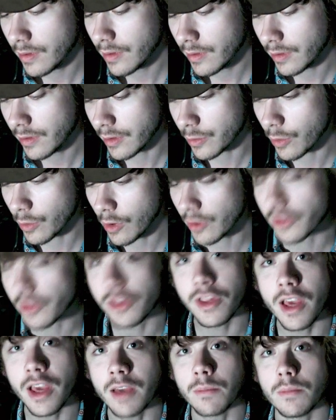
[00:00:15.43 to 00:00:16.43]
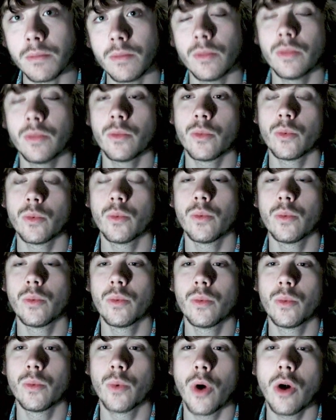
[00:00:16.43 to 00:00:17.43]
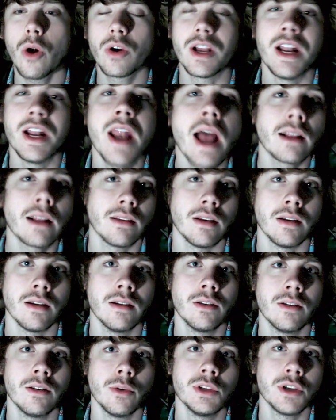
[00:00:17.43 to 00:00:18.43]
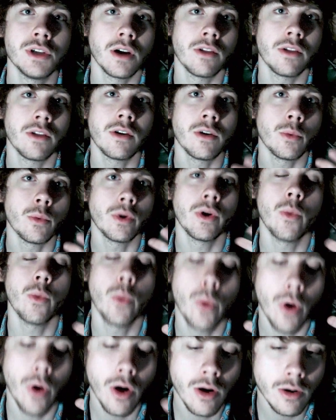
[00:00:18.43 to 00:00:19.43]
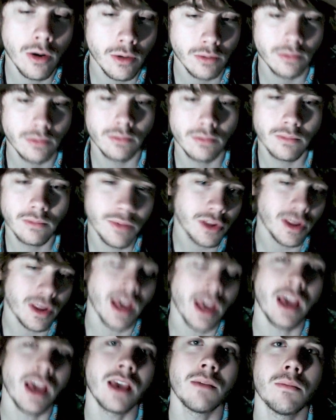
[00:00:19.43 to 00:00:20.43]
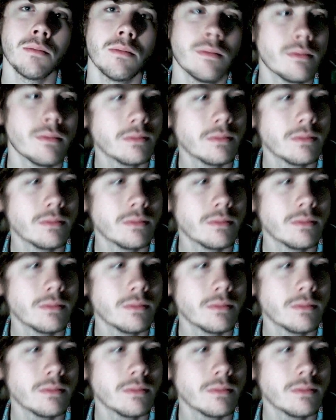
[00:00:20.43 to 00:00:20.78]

Because we're all the same. We're all connected to each other. We're all the same